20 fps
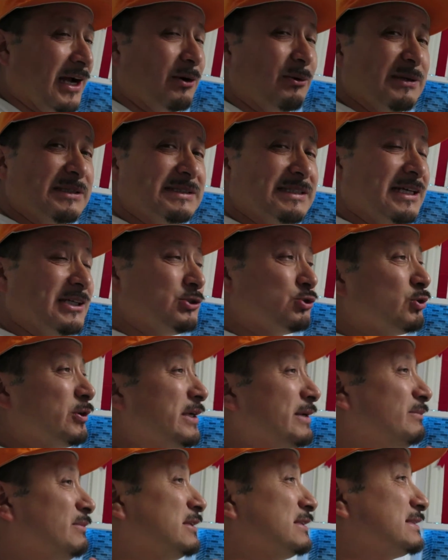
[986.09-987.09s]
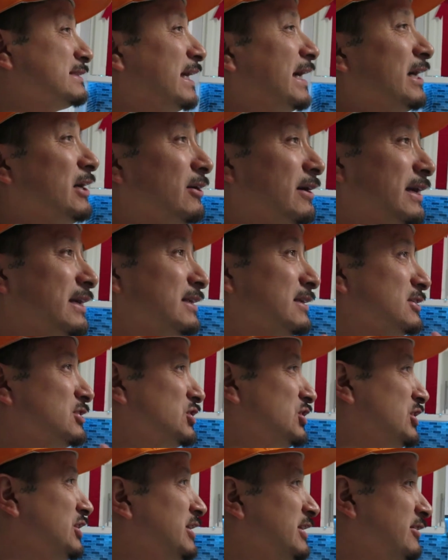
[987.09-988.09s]
I always say dream, desire, and
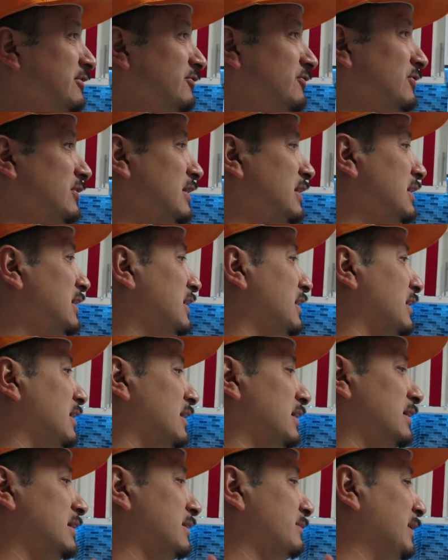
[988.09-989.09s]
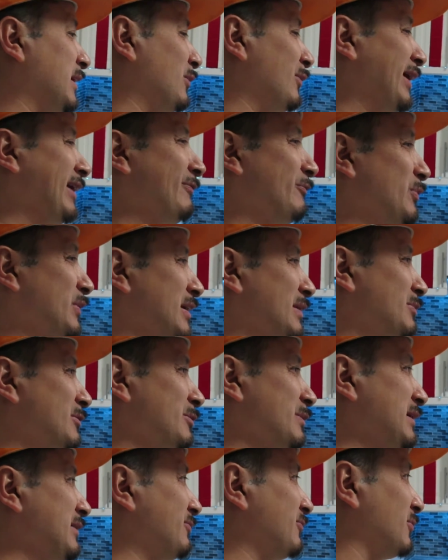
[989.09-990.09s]
achieve. Uh, my wife put up
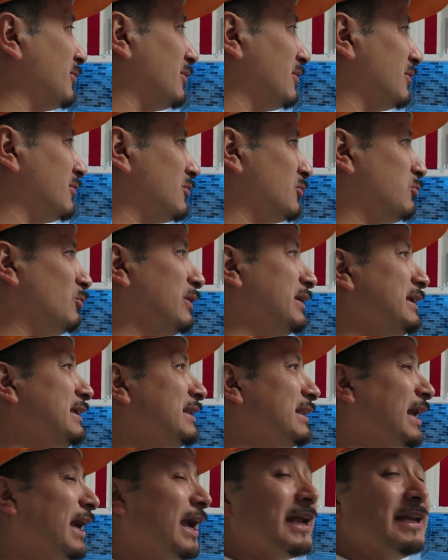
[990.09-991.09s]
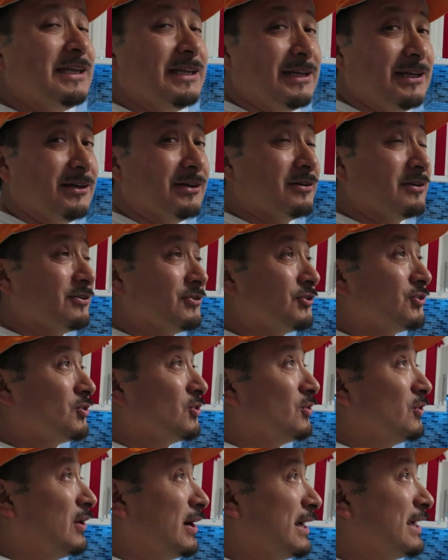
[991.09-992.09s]
with me for twenty-nine years,
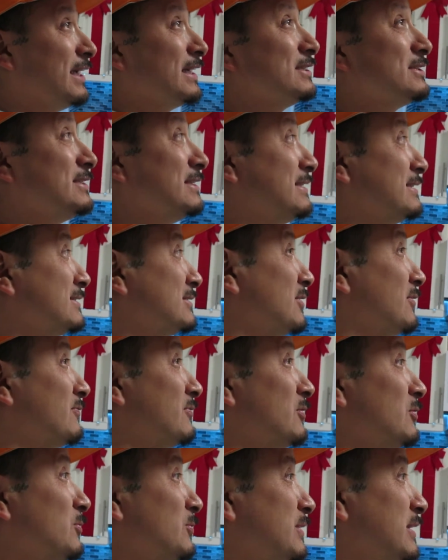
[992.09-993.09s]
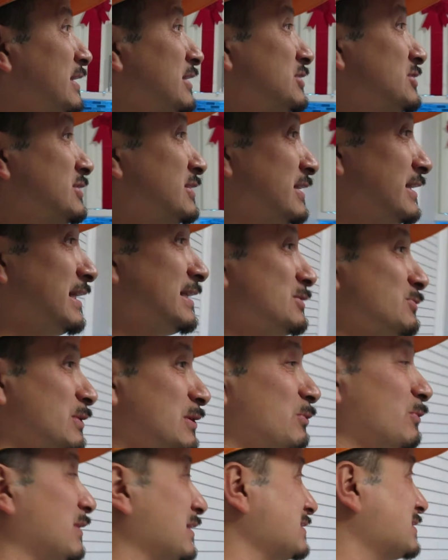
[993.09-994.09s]
so I guess she deserved a new kitchen, and that's what
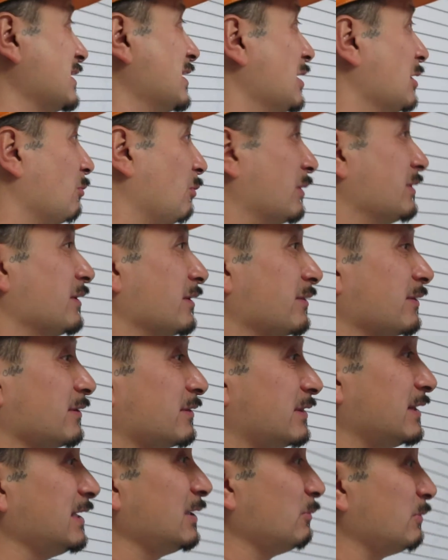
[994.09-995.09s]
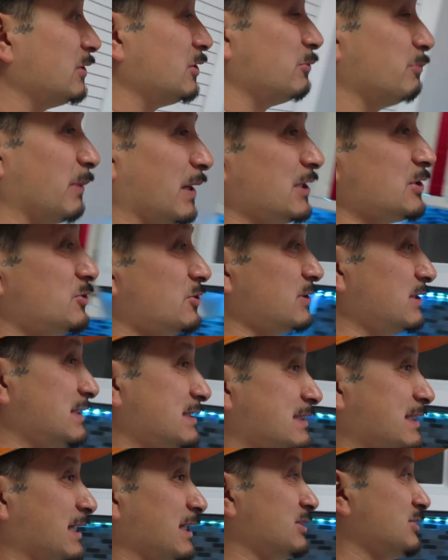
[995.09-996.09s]
it was. One other thing, when you measure
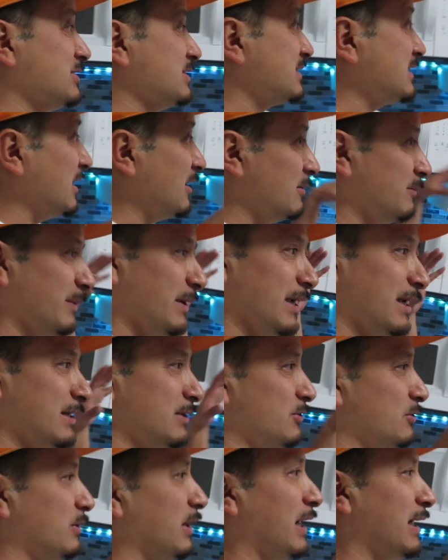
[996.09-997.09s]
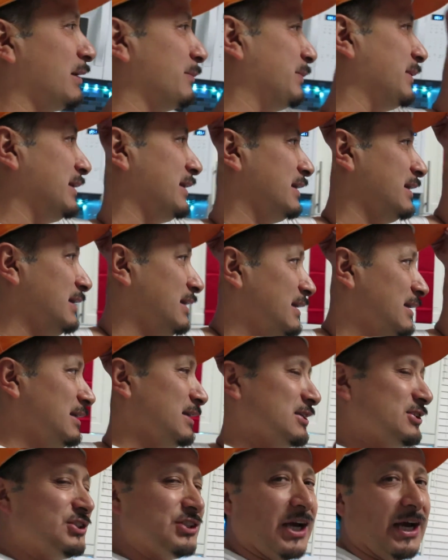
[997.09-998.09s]
these kitchens out, man, you gotta be...
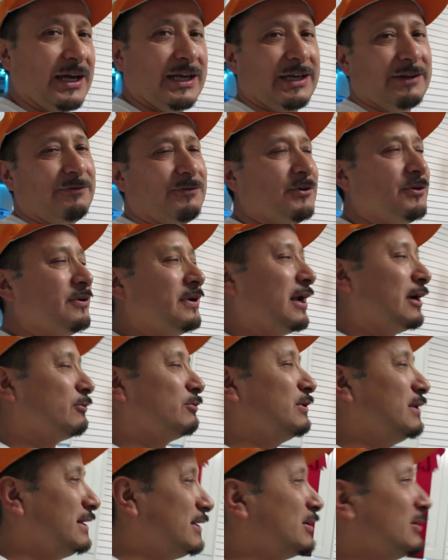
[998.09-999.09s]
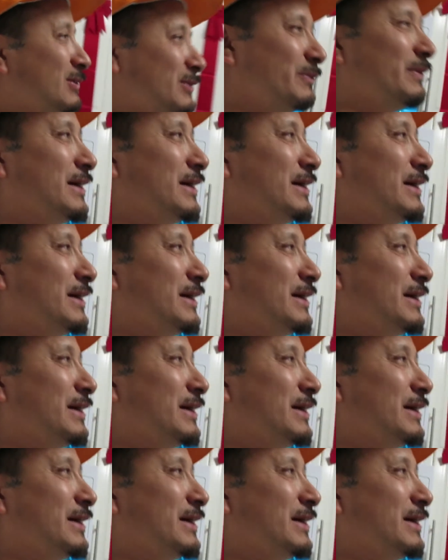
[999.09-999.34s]
John, if you're not really good